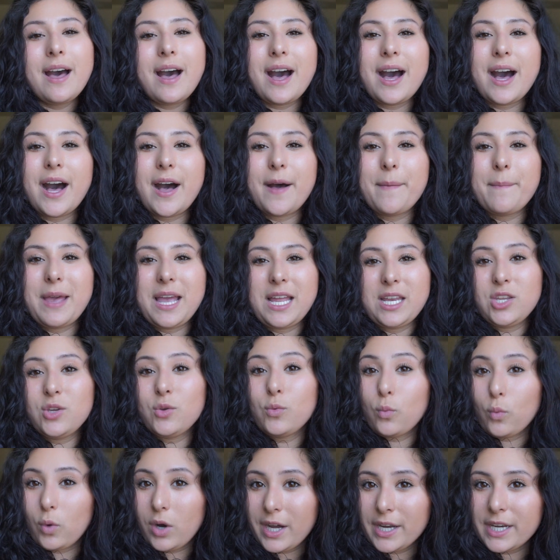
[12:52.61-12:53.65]
and you
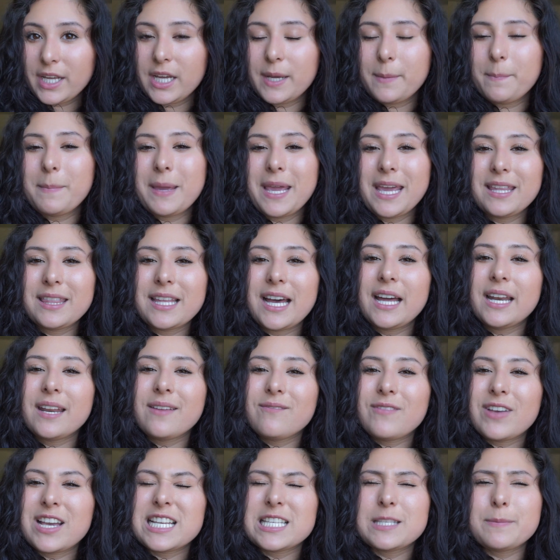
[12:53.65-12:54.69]
want to make that
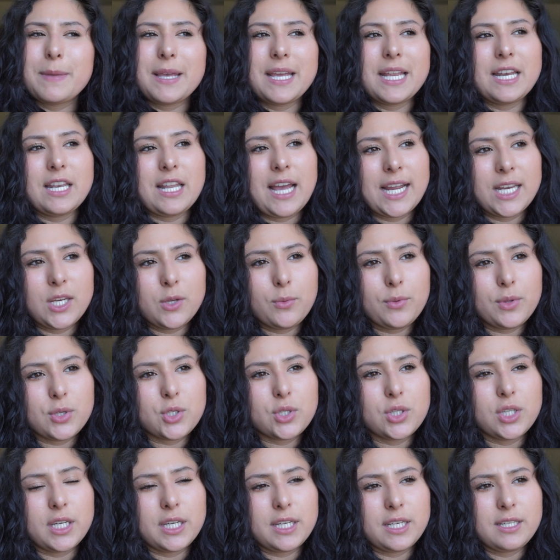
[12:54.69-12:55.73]
investment, I know
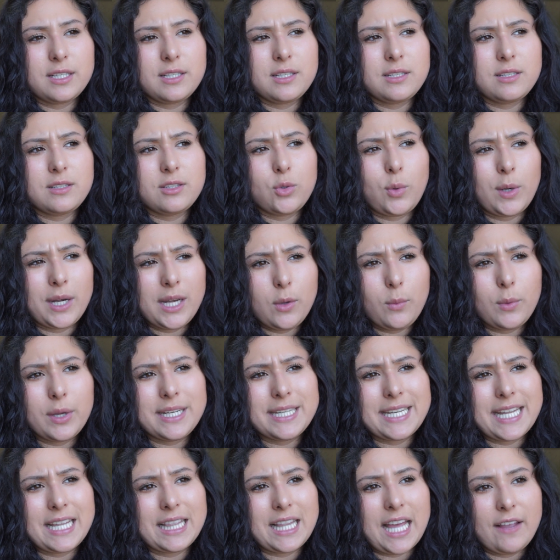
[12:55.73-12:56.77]
that the
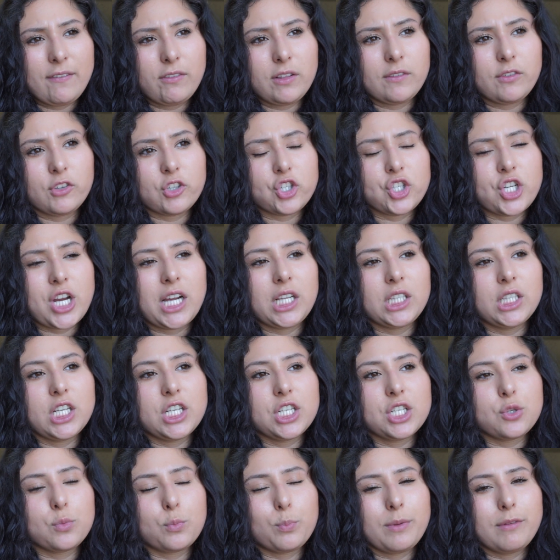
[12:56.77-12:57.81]
21-day Life Lovers
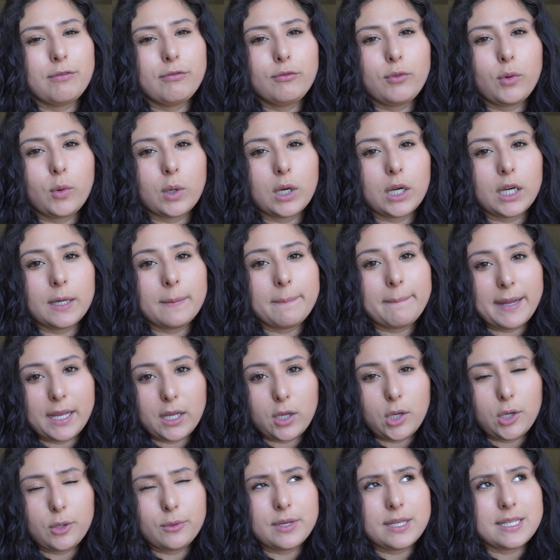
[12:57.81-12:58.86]
Challenge before my
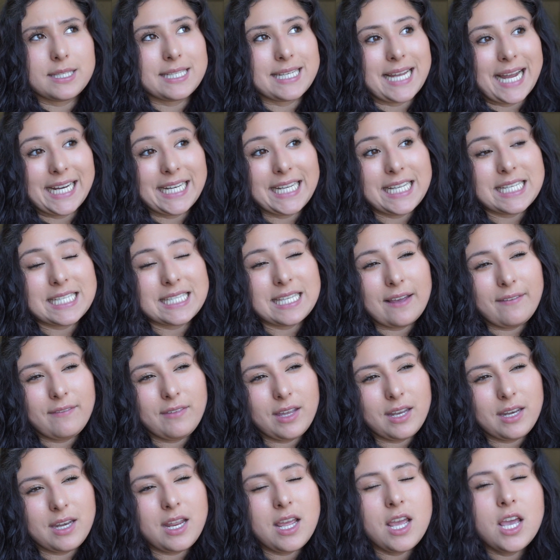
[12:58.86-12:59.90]
code is
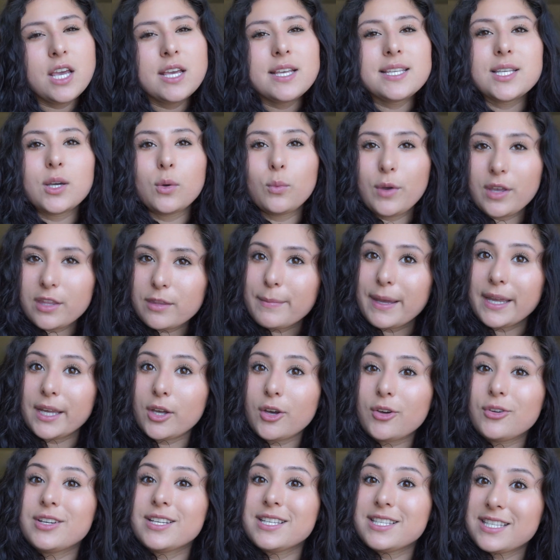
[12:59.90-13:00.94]
97, so with my
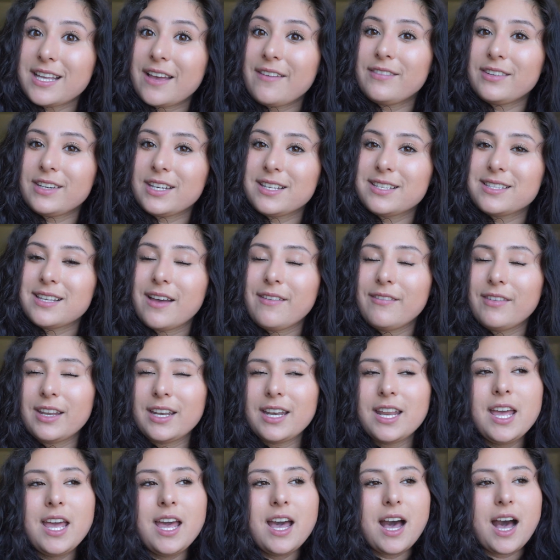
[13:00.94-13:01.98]
code is
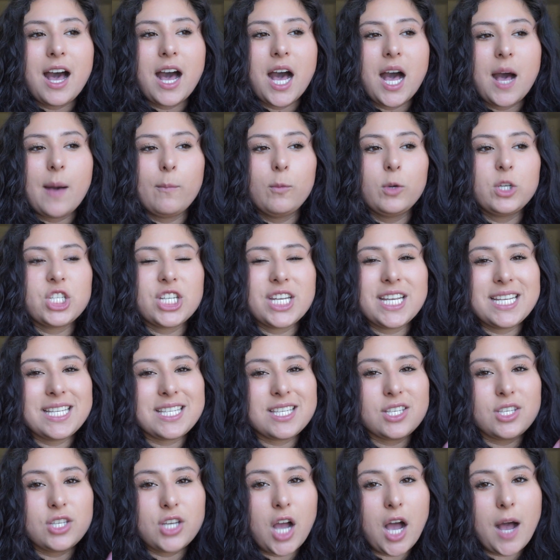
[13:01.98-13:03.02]
77, which is
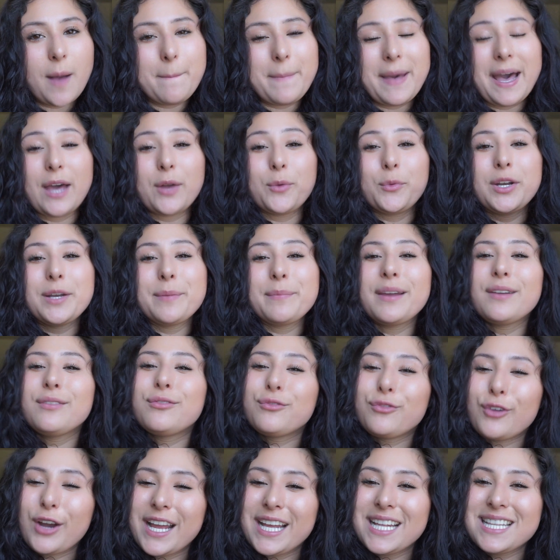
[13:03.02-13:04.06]
not bad. One of my
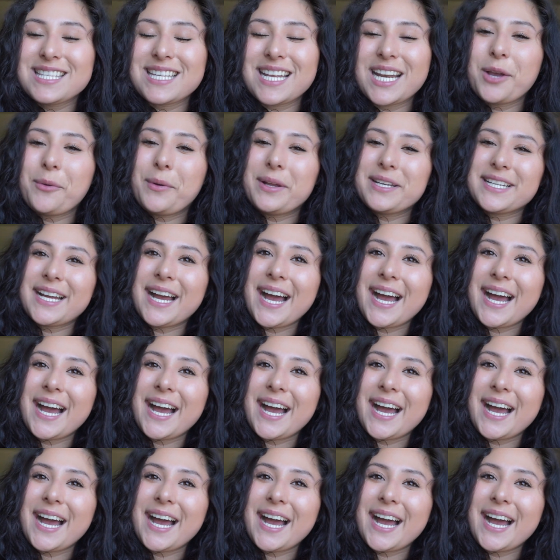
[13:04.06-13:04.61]
friends that I went to